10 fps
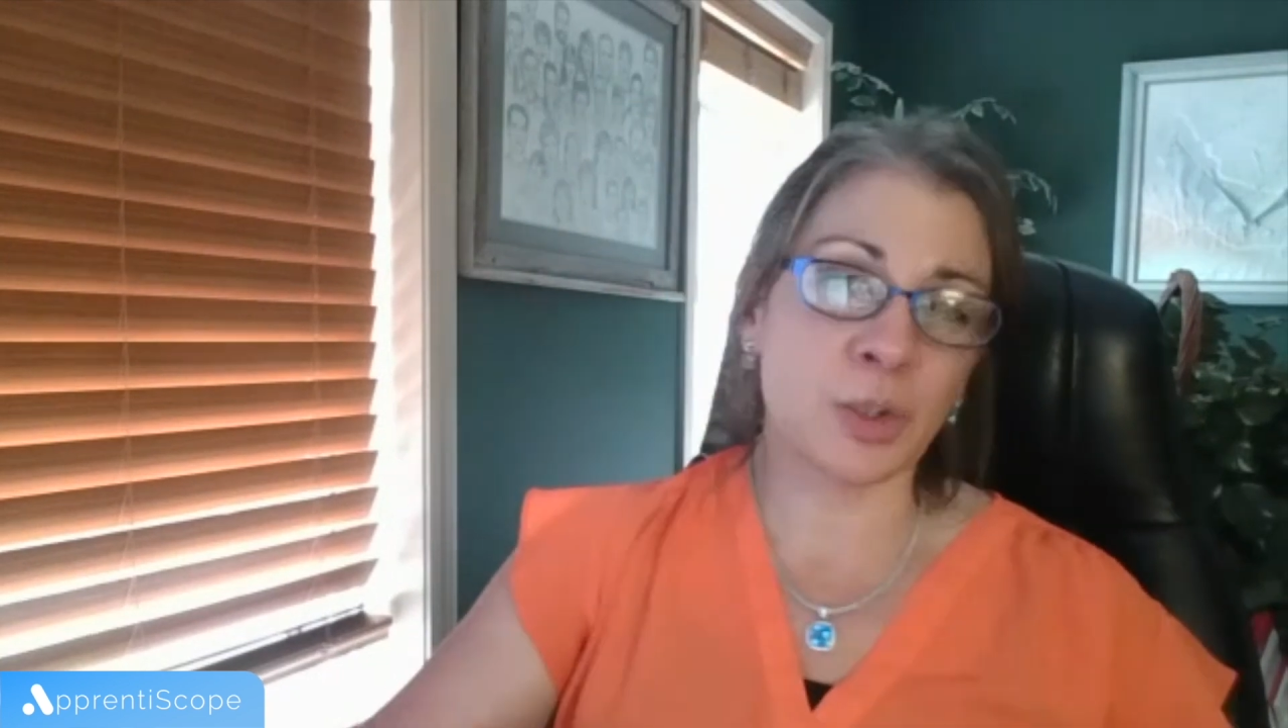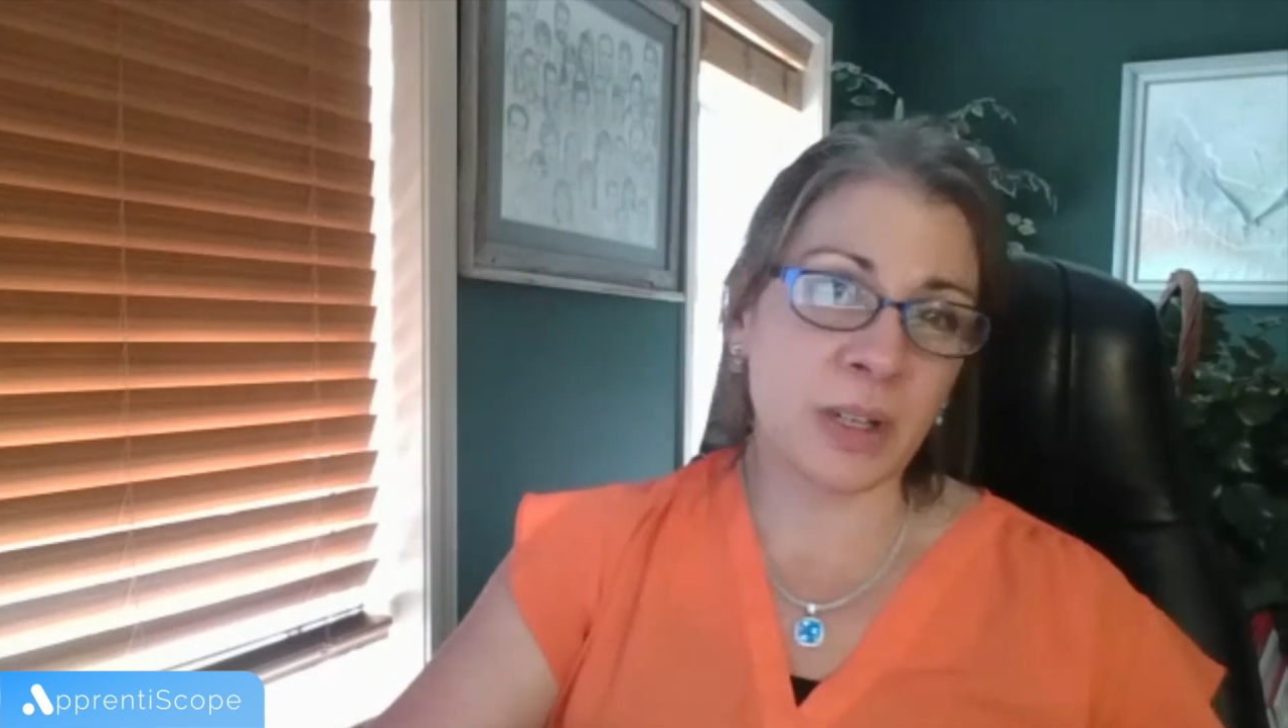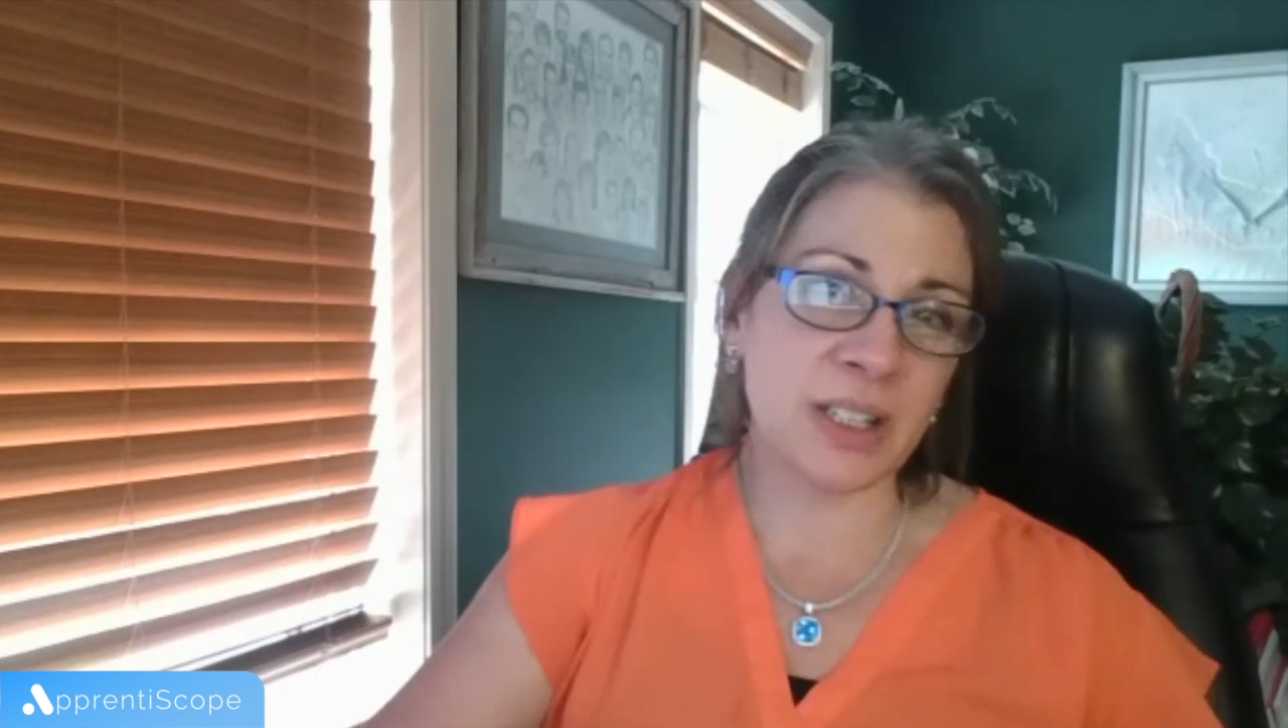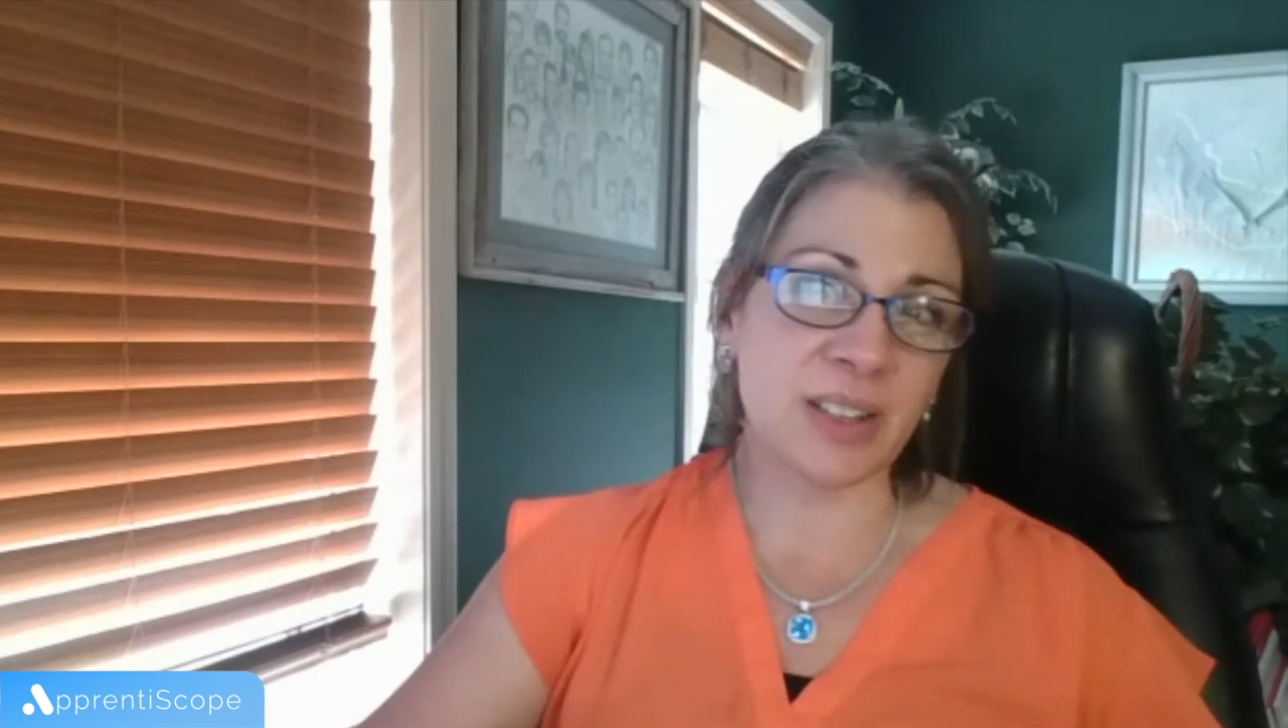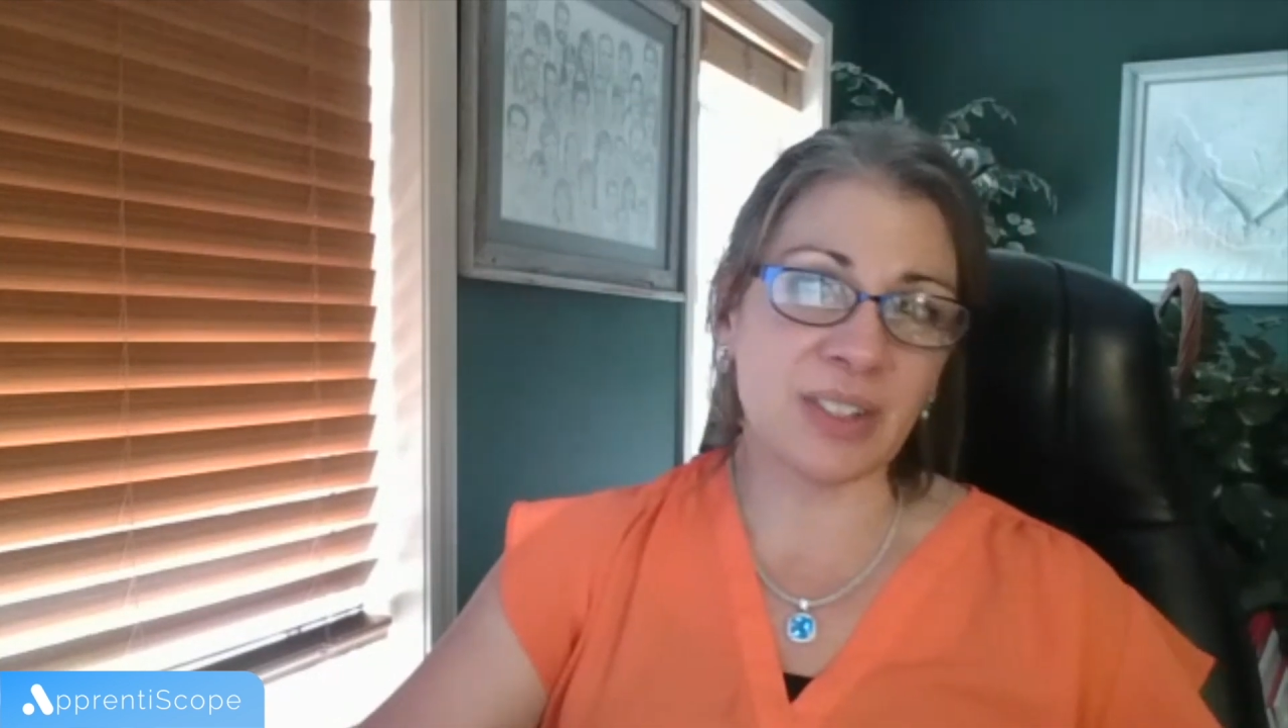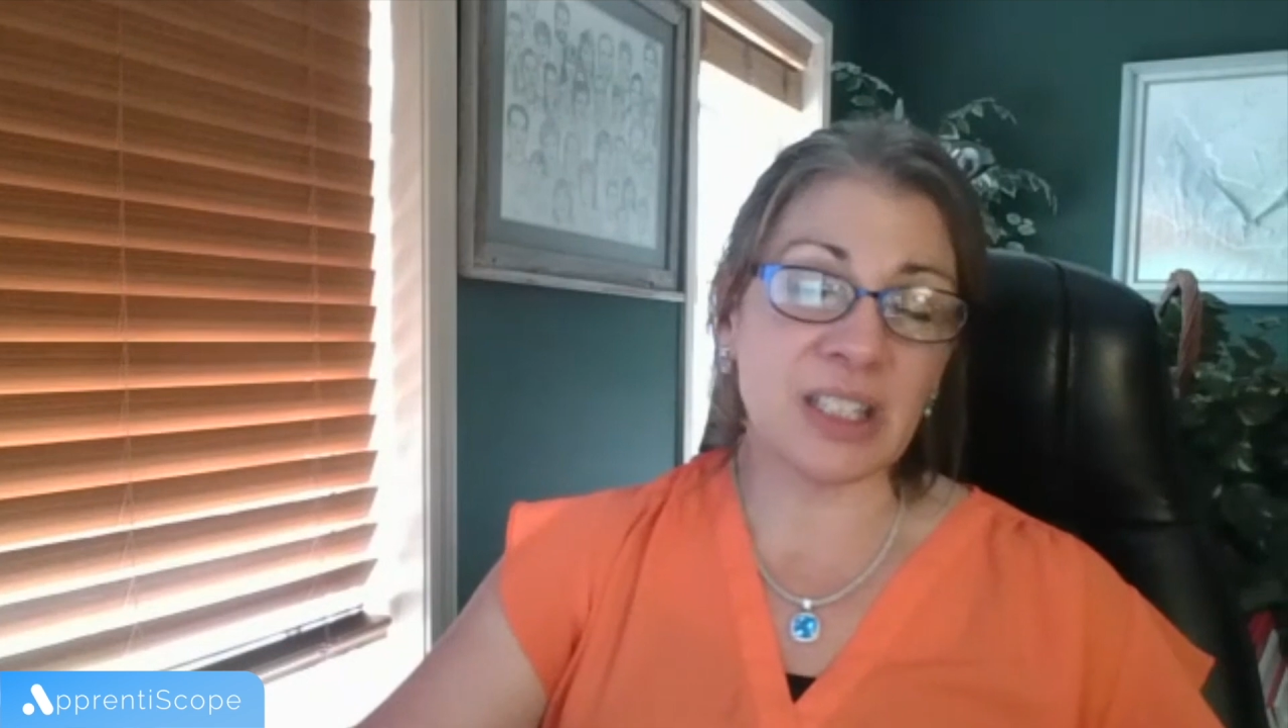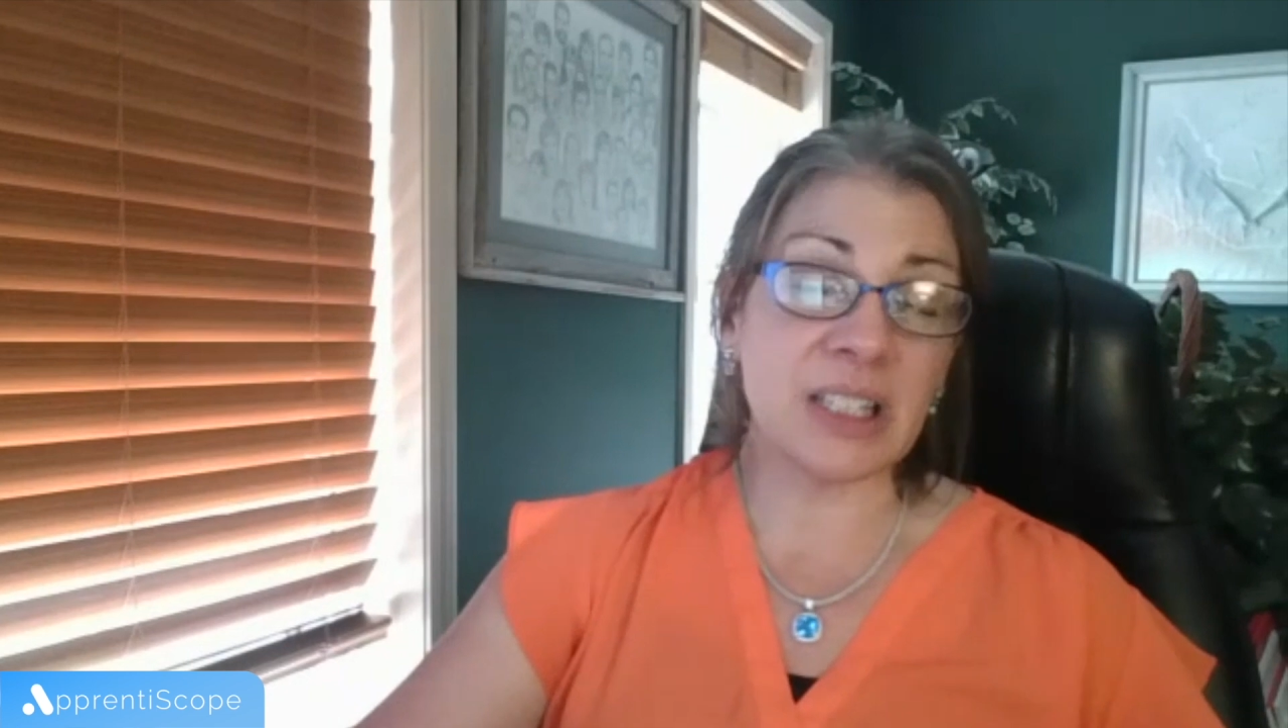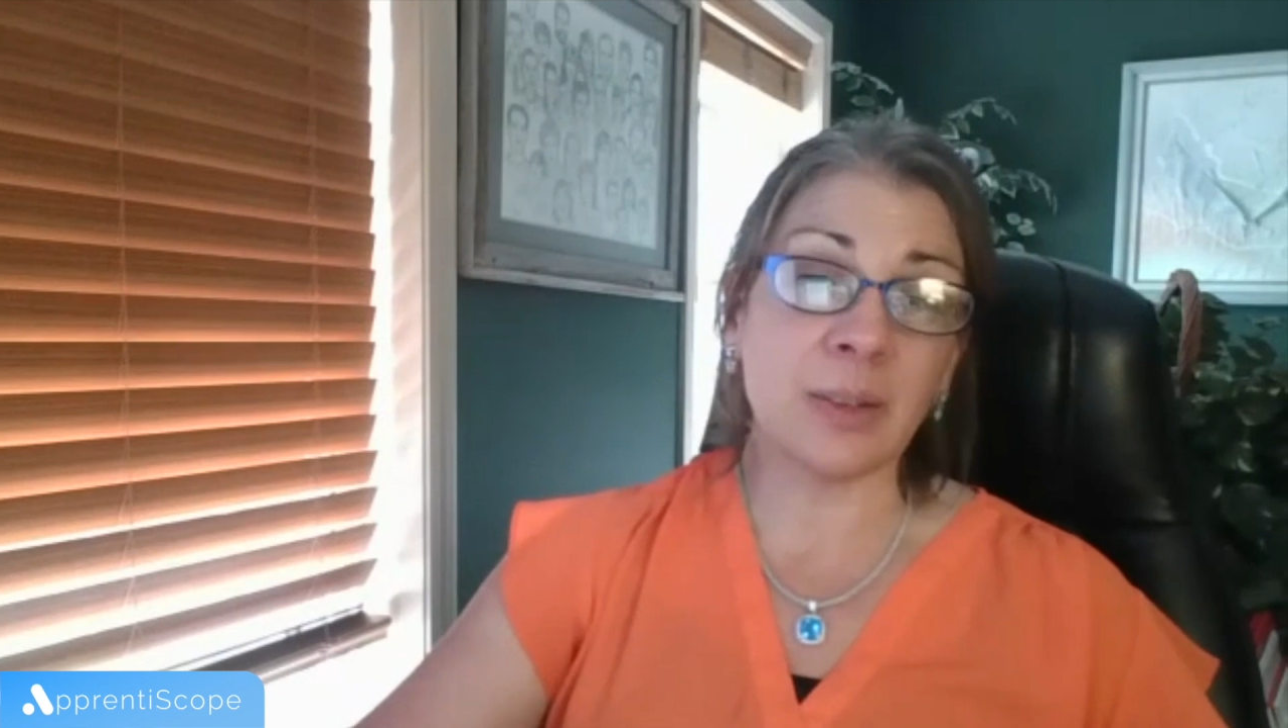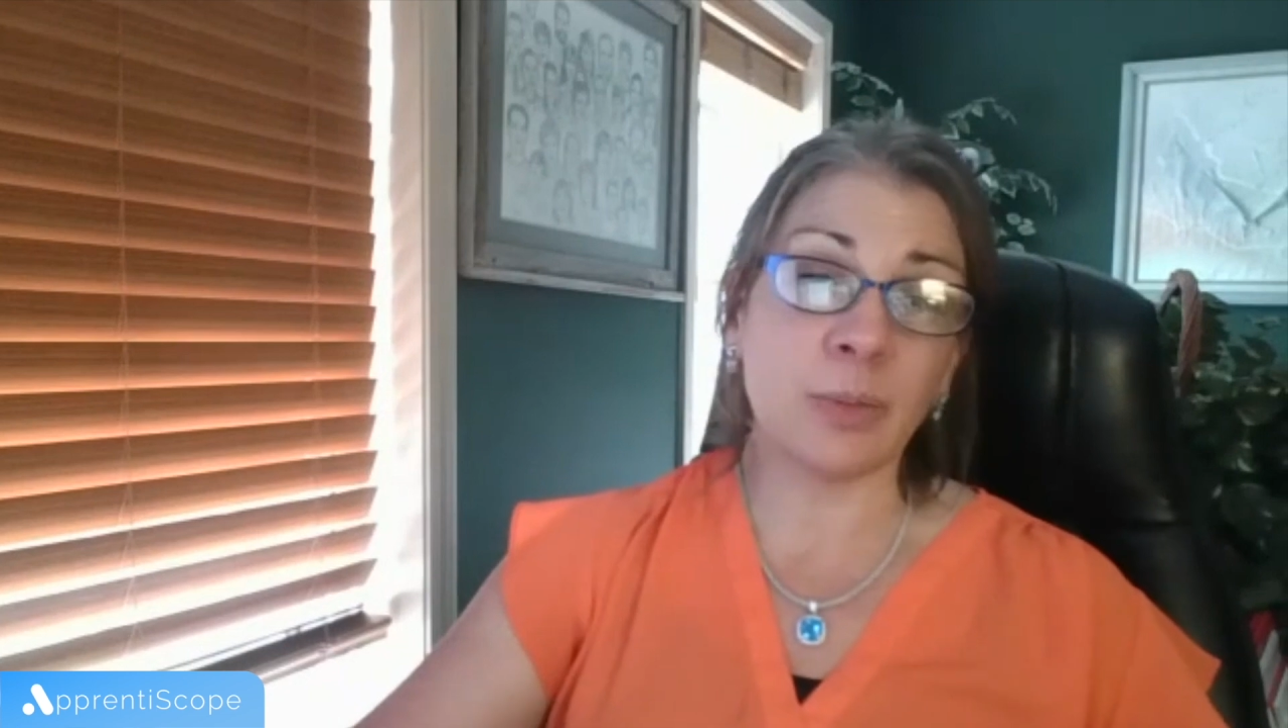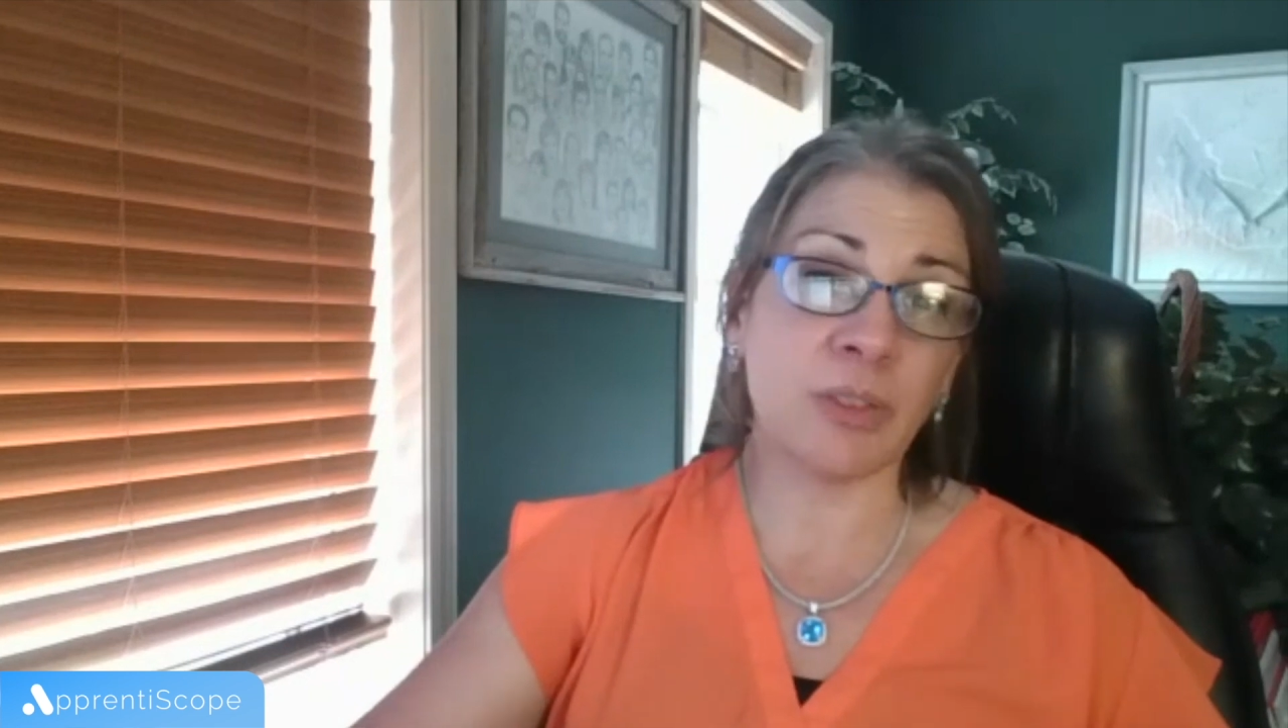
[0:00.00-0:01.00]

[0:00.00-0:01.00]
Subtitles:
2017,